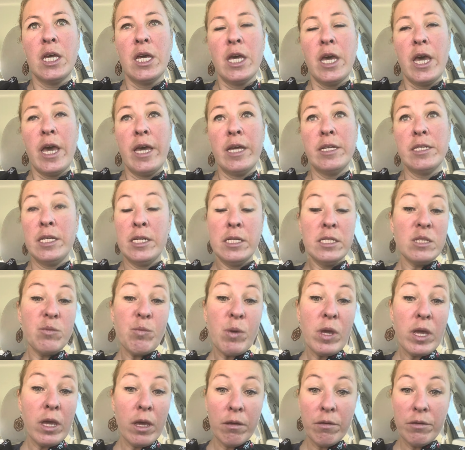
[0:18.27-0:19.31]
And I didn't
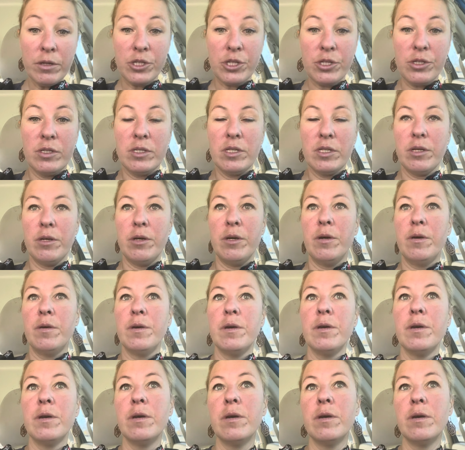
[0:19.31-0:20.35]
speak English until,
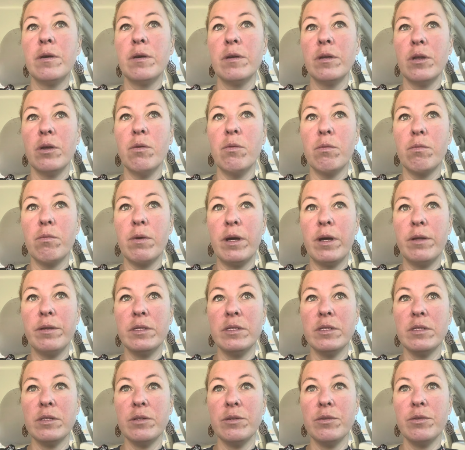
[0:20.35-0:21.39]
well
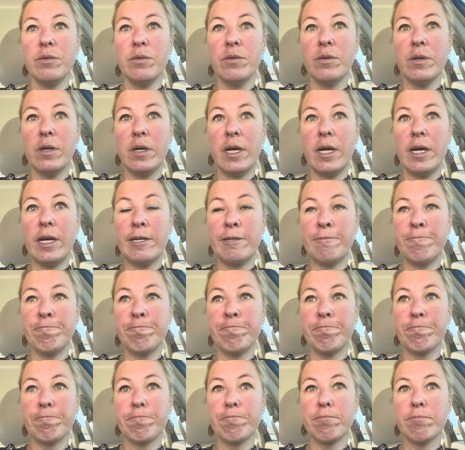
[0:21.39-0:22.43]
into
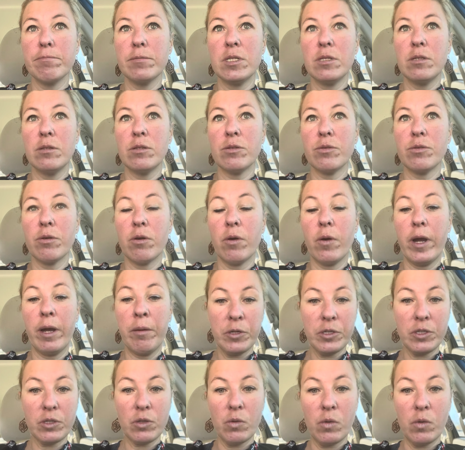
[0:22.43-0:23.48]
sort of
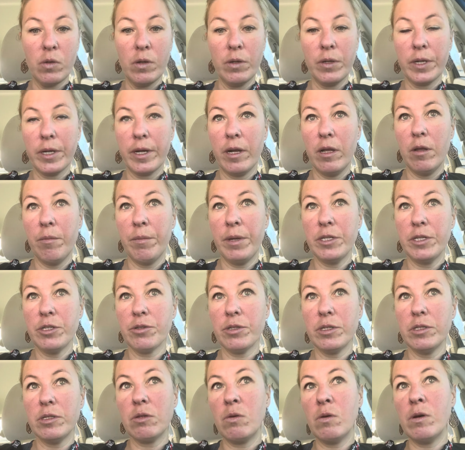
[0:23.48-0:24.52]
grammar school or
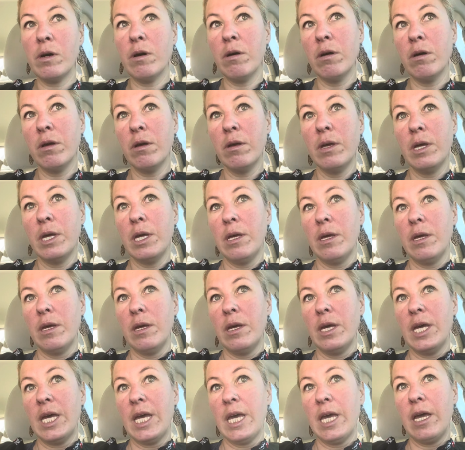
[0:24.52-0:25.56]
elementary school.
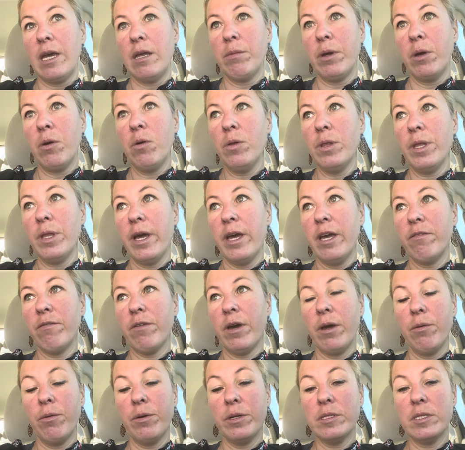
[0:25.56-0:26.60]
And my whole life,
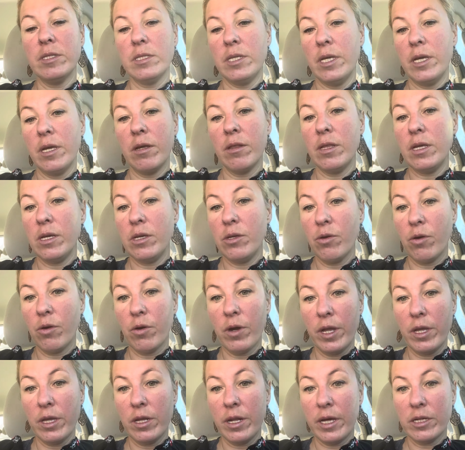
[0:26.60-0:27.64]
I would sing the
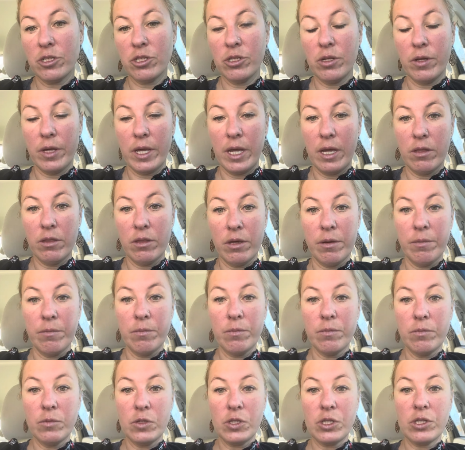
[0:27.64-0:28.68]
Ukrainian national
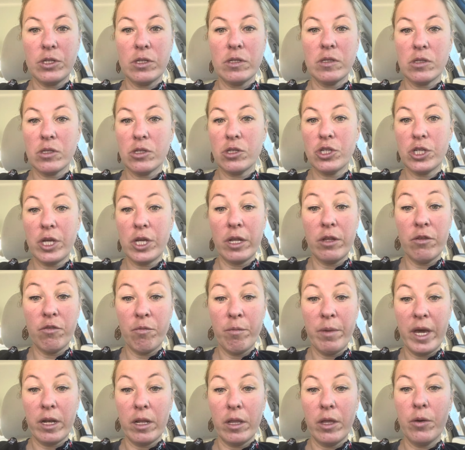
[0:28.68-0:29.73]
anthem, which is "Shenev
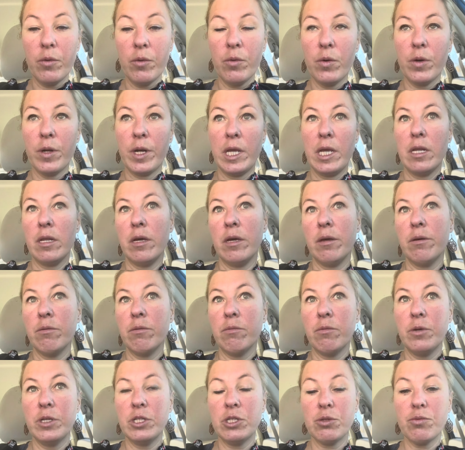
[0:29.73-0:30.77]
Madla Ukraina,"
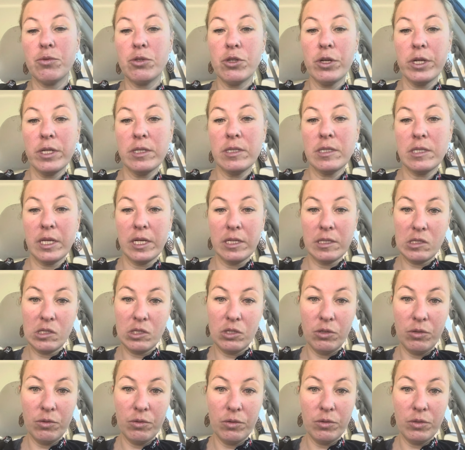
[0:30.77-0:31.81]
which translates
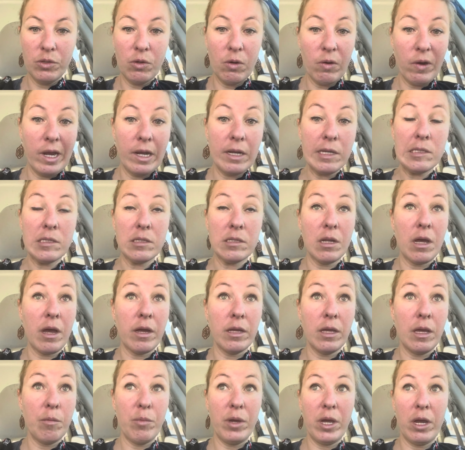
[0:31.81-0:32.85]
to "Ukraine has not
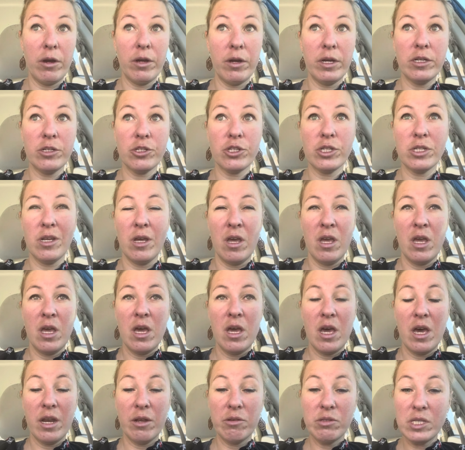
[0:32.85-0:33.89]
yet perished."
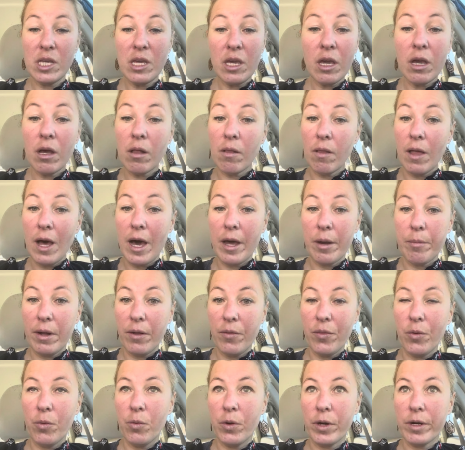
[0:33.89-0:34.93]
And I was thinking a lot
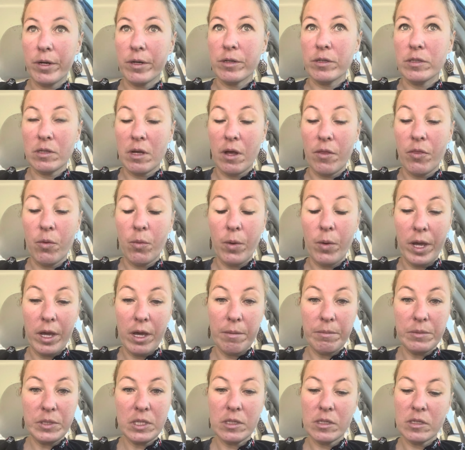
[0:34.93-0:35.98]
about the words on the way
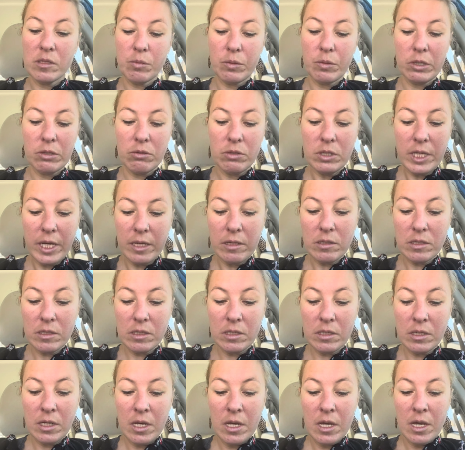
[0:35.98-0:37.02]
up to this
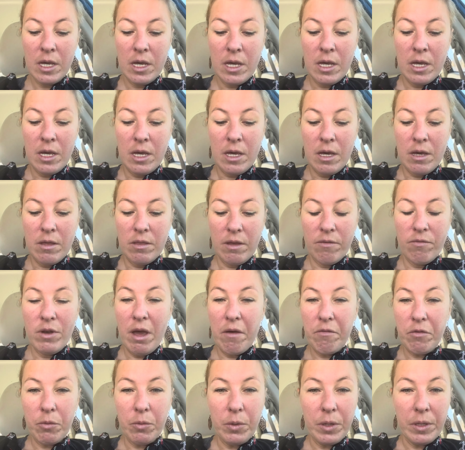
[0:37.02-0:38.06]
protest. They've
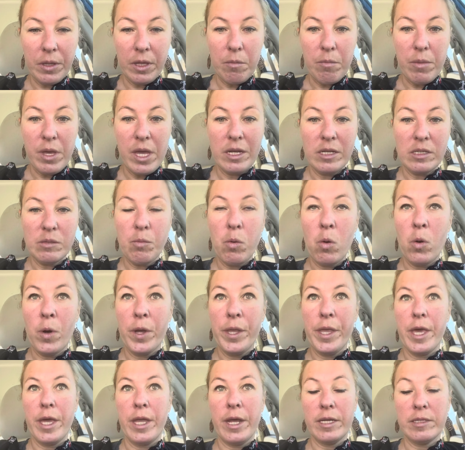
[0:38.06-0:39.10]
never really been as
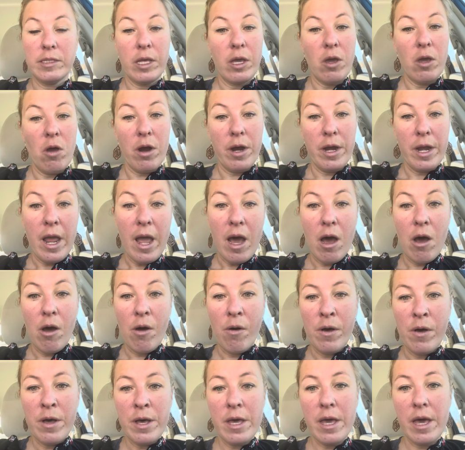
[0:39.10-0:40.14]
poignant as they are
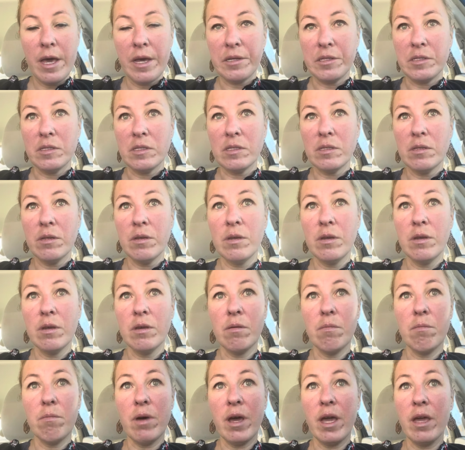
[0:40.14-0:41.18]
now, as
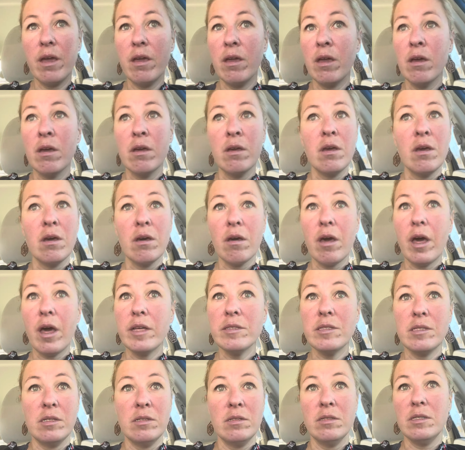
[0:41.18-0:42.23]
my
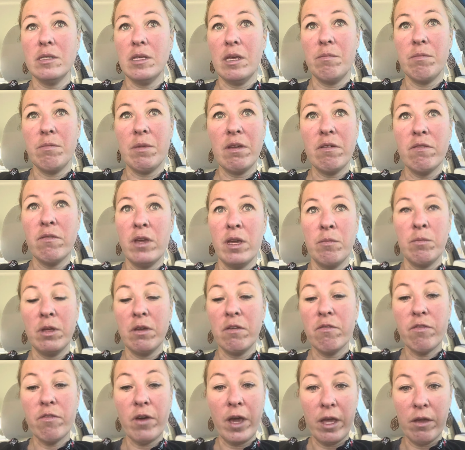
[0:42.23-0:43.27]
cousins and my family
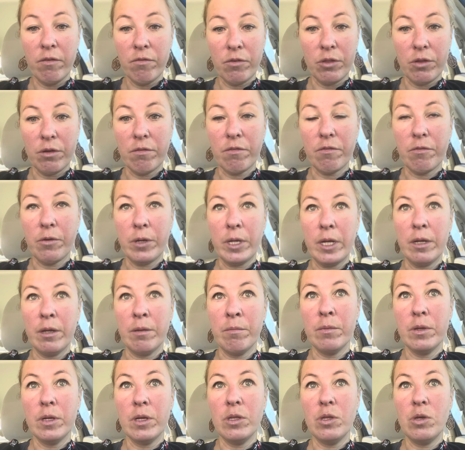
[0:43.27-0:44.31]
fight for their
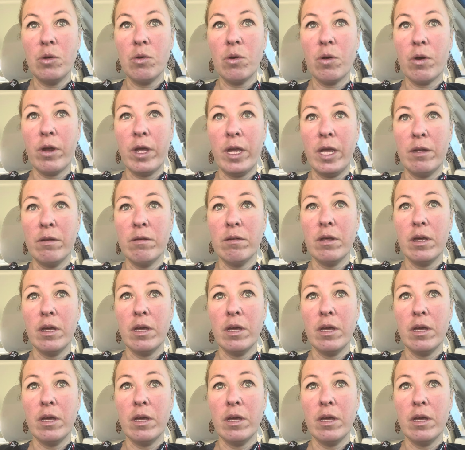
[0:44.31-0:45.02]
freedom in Ukraine.